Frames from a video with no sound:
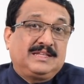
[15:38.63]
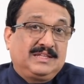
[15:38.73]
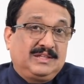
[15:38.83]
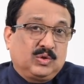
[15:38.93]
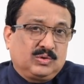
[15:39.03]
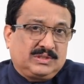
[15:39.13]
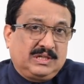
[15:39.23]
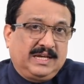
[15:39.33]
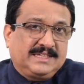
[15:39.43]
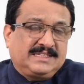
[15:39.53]
Those
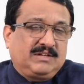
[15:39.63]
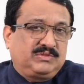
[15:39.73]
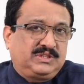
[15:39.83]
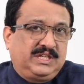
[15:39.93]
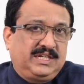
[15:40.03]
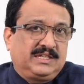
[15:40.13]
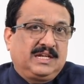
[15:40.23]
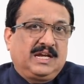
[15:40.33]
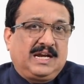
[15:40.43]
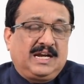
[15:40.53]
days have changed,
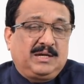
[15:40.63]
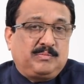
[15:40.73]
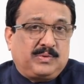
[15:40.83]
and